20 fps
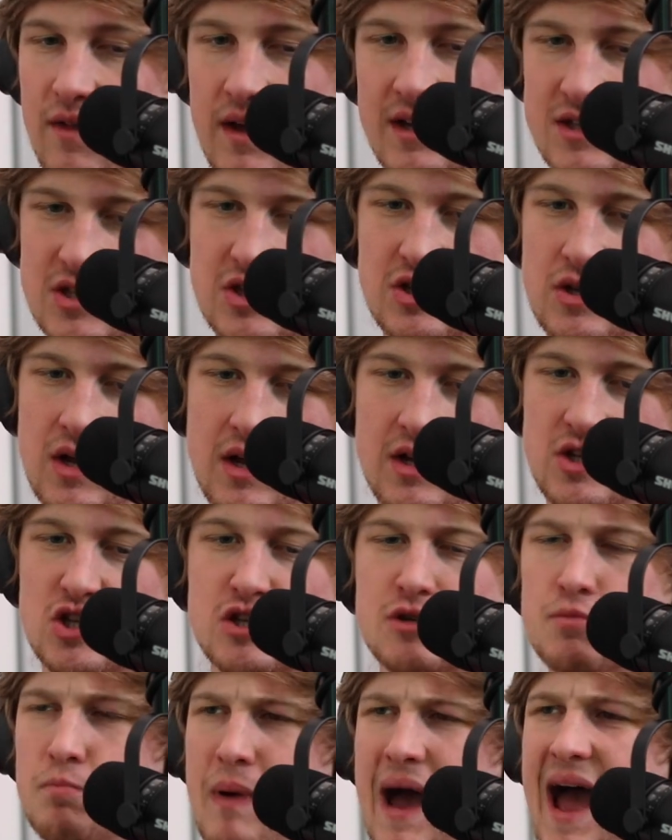It's
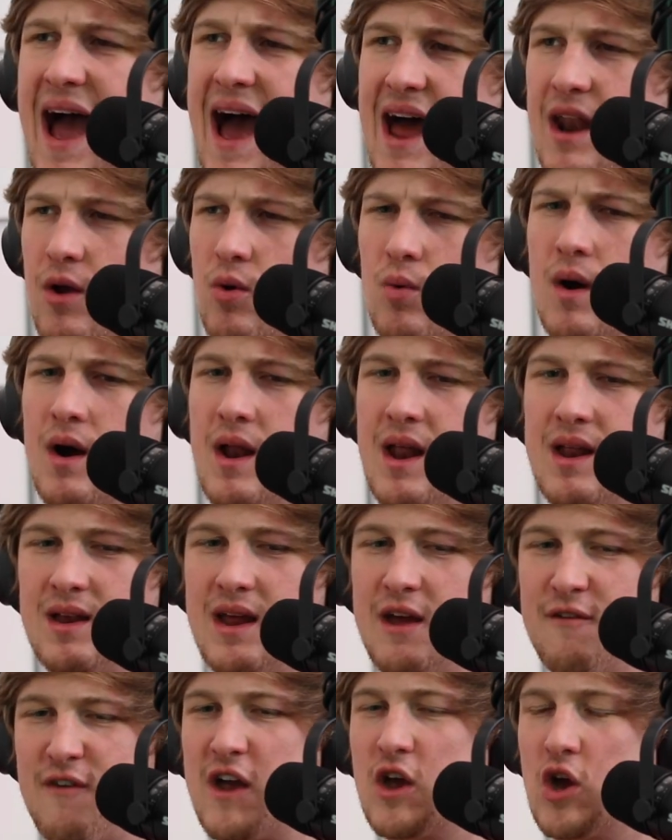just bad. I don't want,
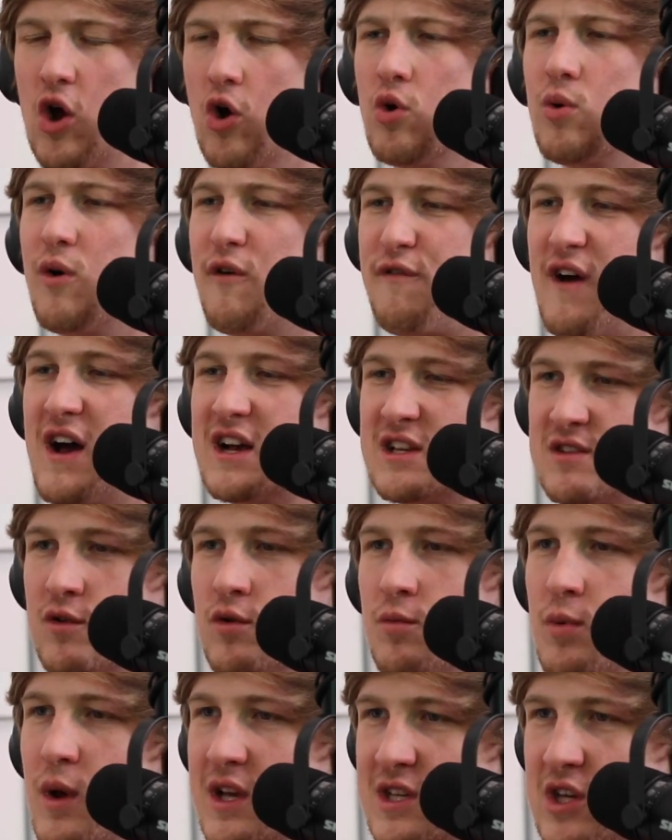if I go to a fast
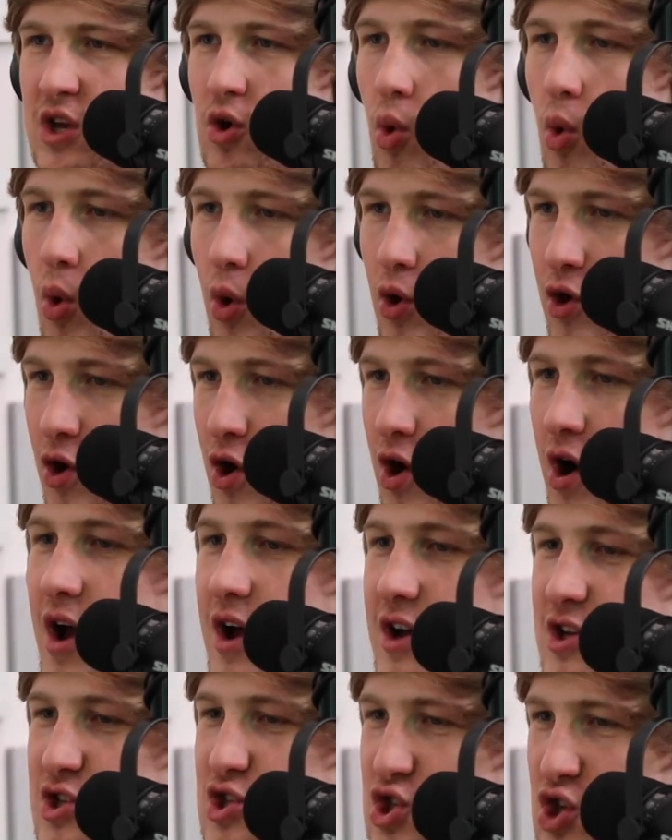food place and order
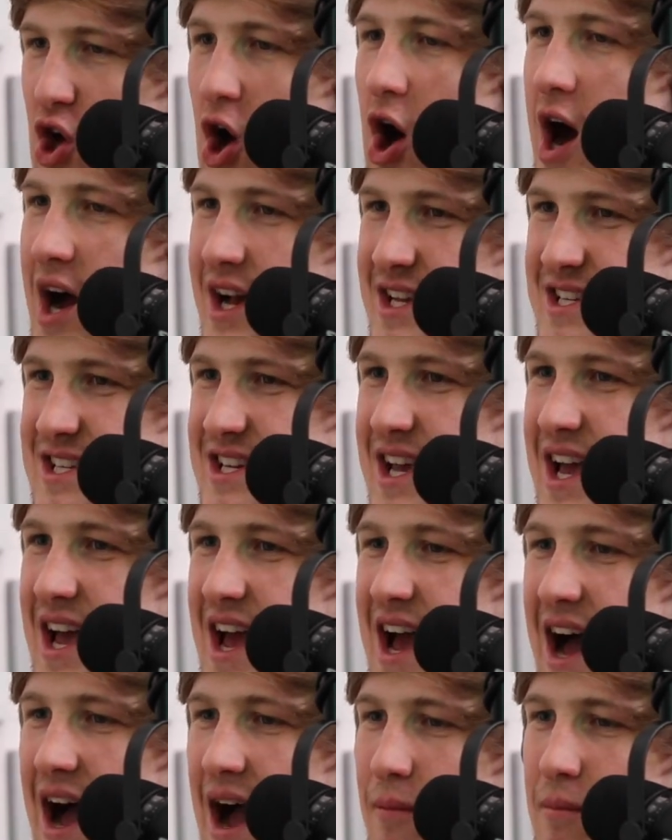sauce,
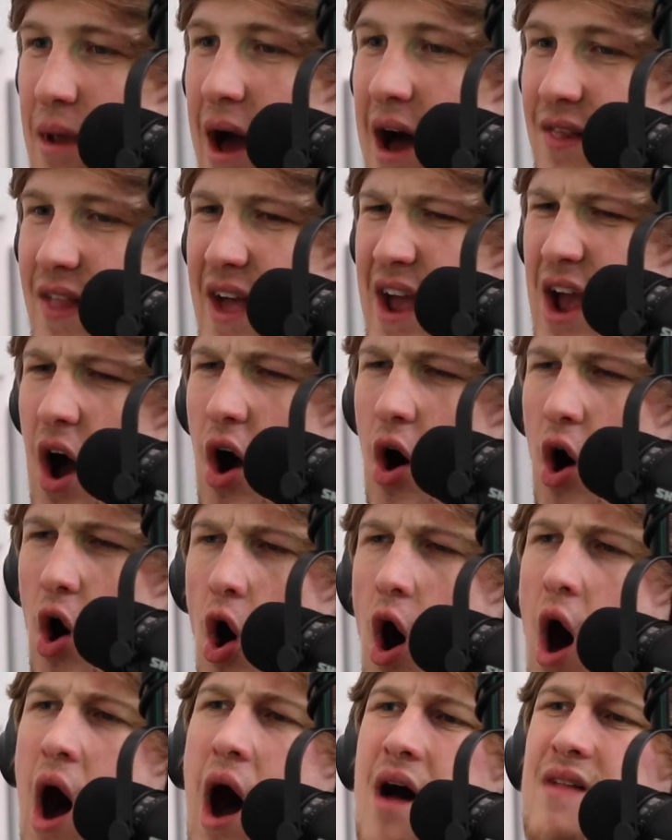I'm not like
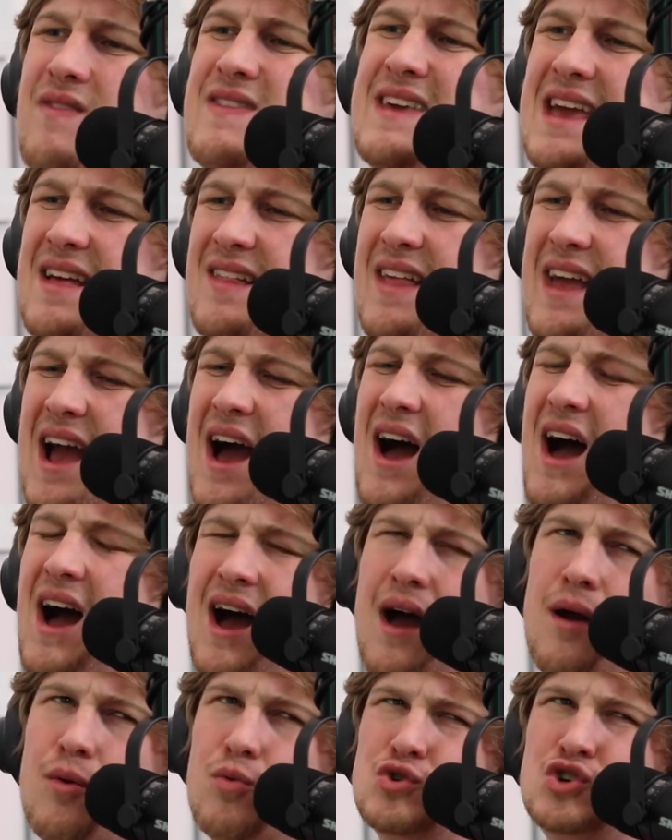on the, like
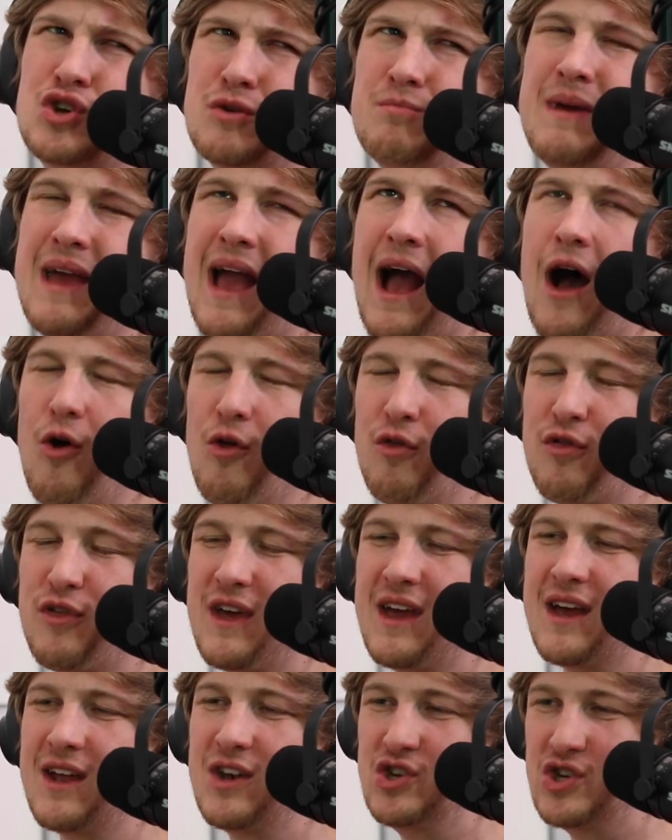I should be
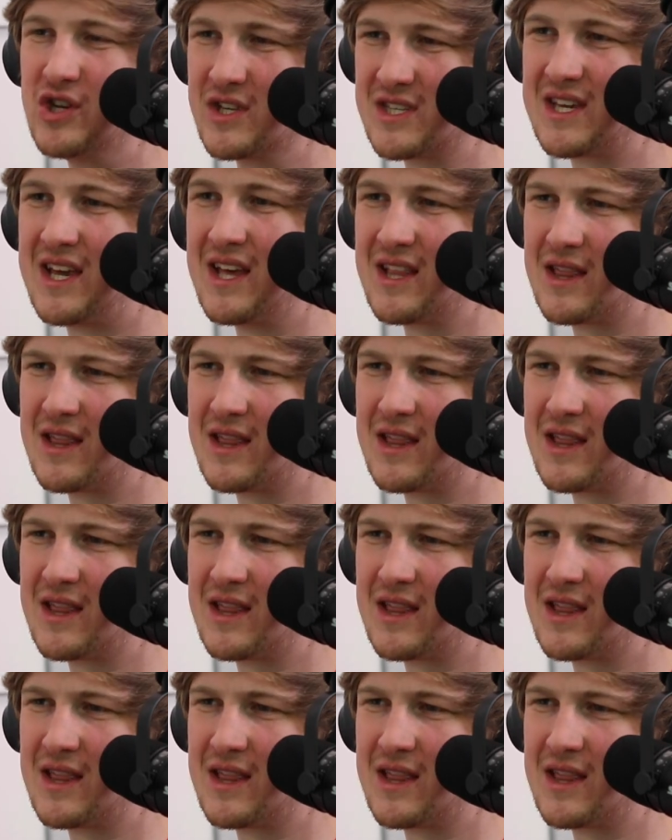healthy and just